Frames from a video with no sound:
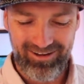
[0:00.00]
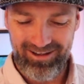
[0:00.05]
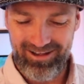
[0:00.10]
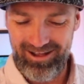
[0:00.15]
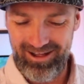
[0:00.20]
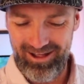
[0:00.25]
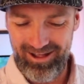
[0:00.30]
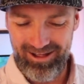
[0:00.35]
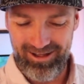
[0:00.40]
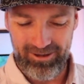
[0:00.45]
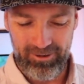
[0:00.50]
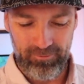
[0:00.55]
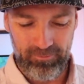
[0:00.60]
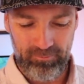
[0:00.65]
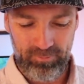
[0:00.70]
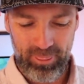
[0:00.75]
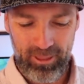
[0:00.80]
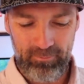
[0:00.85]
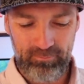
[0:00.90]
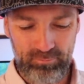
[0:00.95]

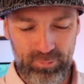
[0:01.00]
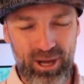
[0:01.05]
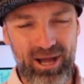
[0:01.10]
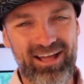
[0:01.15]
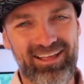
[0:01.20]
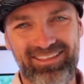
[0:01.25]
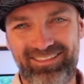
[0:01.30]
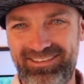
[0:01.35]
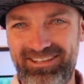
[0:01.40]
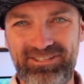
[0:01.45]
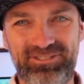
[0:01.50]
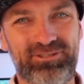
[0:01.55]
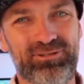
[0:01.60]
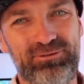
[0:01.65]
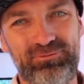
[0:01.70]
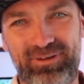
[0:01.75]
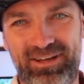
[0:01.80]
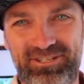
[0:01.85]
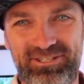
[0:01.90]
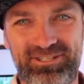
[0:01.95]
But these
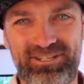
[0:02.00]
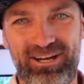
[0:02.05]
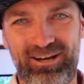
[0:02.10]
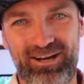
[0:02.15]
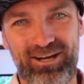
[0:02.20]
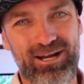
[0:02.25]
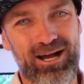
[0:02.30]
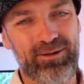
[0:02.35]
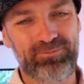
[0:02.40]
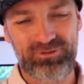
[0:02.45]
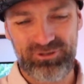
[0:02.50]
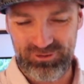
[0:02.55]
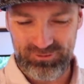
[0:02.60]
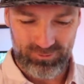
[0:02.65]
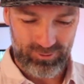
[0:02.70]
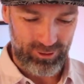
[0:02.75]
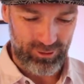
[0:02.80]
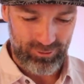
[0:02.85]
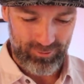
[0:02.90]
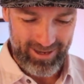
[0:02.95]
2 vegetarian options
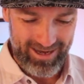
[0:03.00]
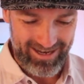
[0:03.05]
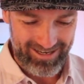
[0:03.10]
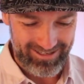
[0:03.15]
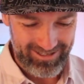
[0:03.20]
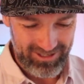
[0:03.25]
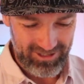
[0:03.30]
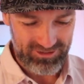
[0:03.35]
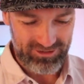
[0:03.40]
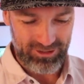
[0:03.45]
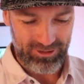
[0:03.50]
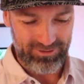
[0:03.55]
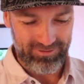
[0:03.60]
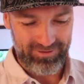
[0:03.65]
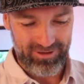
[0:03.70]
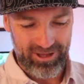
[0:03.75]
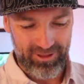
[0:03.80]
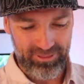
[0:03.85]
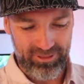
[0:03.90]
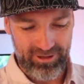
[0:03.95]
were great. So you
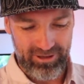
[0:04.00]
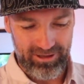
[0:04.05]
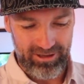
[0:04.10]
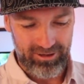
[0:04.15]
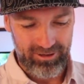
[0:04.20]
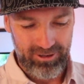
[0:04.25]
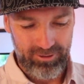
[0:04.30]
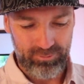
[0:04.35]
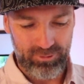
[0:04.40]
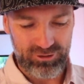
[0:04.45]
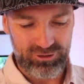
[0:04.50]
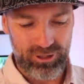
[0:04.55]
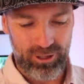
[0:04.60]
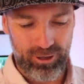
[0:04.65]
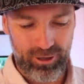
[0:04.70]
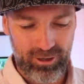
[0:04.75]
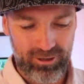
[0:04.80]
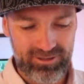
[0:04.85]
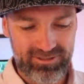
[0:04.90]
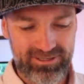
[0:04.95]
got the
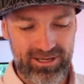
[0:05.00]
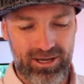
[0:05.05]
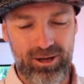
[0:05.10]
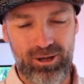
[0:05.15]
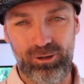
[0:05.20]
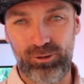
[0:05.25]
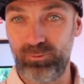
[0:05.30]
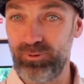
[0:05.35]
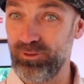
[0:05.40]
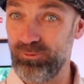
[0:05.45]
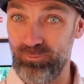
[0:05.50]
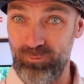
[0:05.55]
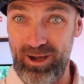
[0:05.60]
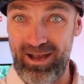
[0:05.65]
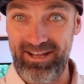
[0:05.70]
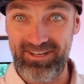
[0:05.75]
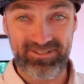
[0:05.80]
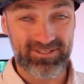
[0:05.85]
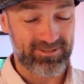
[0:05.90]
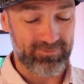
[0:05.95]
matar dal with
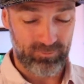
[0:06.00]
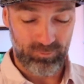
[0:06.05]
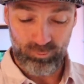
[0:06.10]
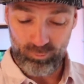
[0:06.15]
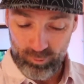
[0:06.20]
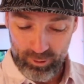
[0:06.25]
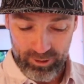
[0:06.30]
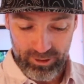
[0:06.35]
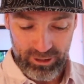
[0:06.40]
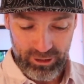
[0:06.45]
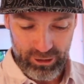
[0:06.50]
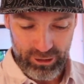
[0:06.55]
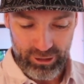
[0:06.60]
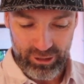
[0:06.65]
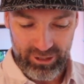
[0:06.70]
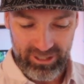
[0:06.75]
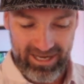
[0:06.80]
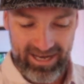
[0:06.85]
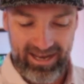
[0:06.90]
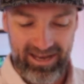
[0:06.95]
rice, really
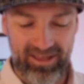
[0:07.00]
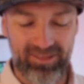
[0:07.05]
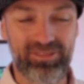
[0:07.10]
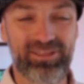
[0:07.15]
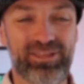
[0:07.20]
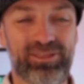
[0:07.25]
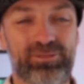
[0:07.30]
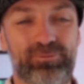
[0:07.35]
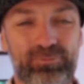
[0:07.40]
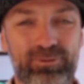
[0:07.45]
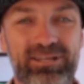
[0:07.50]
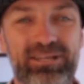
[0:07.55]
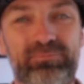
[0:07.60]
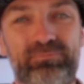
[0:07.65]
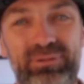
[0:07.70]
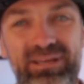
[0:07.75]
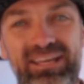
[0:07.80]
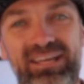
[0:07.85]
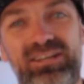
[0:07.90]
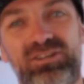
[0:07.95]
good, and the
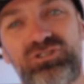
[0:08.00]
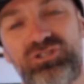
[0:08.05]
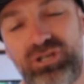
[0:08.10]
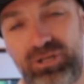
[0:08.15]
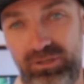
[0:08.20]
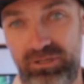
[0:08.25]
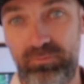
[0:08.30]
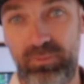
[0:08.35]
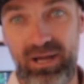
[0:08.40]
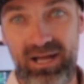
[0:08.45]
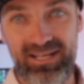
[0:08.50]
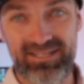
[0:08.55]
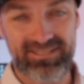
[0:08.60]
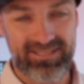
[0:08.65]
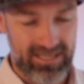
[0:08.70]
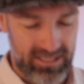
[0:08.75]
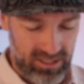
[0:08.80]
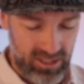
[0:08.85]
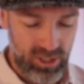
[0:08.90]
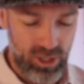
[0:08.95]
3-bean chili
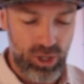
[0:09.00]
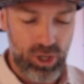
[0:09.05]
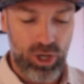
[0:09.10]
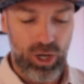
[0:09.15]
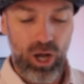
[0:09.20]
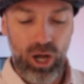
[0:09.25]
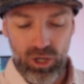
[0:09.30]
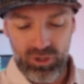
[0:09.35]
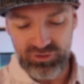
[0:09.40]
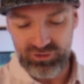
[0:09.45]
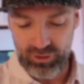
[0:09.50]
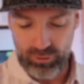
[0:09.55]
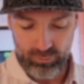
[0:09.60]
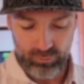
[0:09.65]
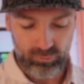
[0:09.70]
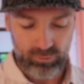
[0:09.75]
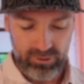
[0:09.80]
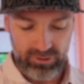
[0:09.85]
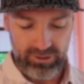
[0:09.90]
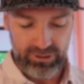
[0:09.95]
pasta, also
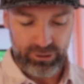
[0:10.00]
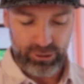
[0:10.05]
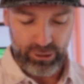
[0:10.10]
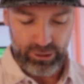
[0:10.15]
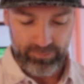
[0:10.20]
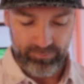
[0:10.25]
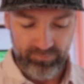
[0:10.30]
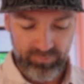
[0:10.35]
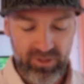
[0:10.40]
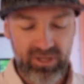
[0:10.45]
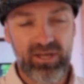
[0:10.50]
really good.